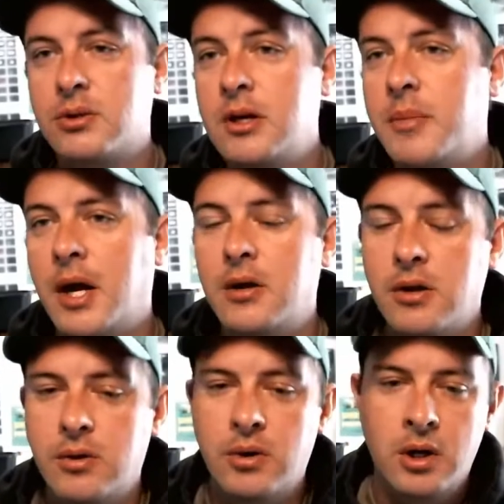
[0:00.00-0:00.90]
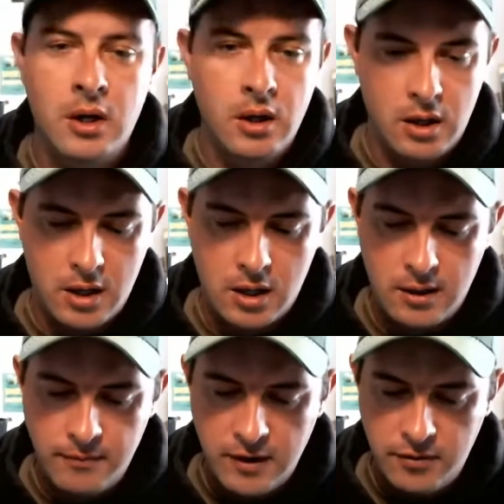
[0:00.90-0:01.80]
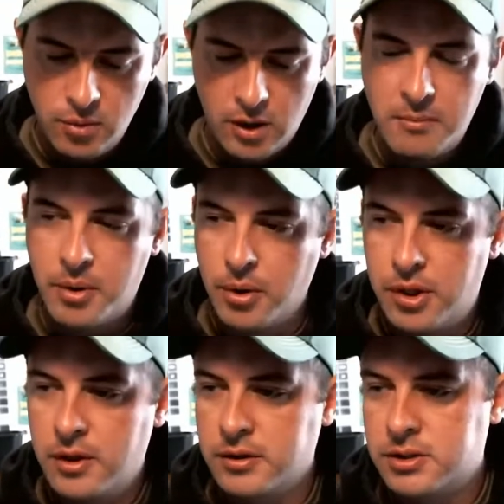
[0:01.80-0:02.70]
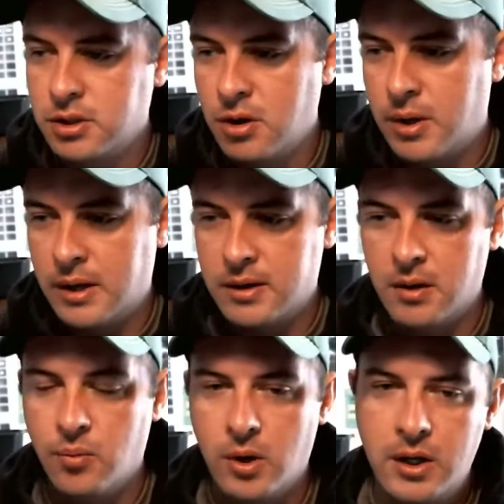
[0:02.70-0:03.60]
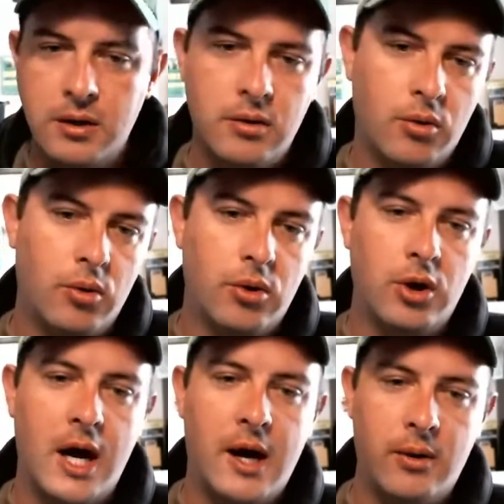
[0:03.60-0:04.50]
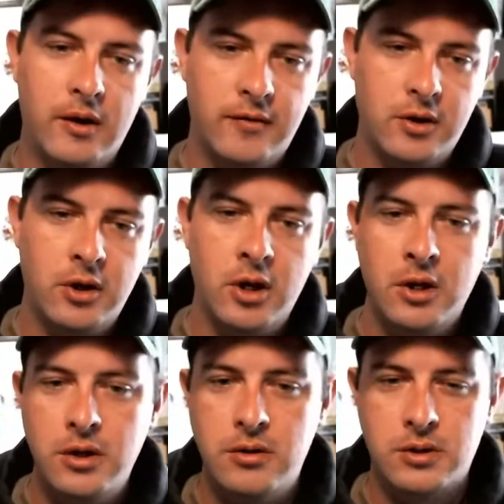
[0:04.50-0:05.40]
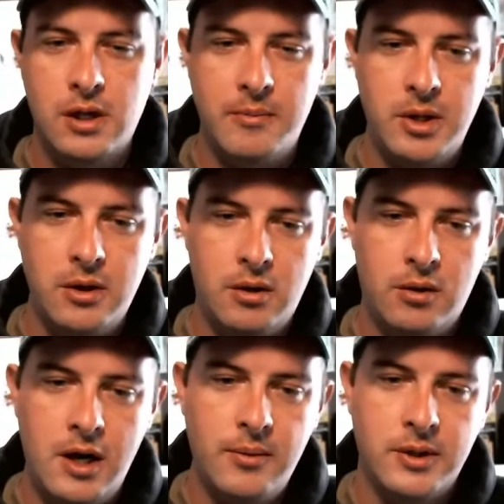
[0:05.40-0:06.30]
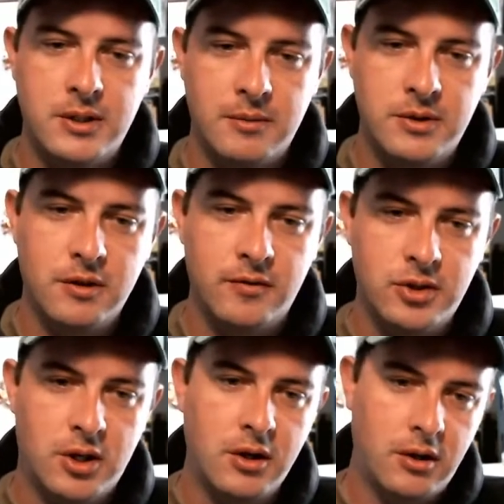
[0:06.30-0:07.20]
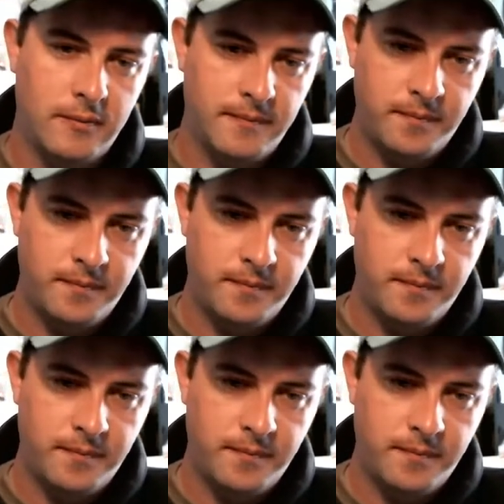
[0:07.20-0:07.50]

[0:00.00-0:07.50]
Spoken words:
stream I do, if you want both of those to go out on one or however, you just let me know. Hey, what's up, Silver Shark?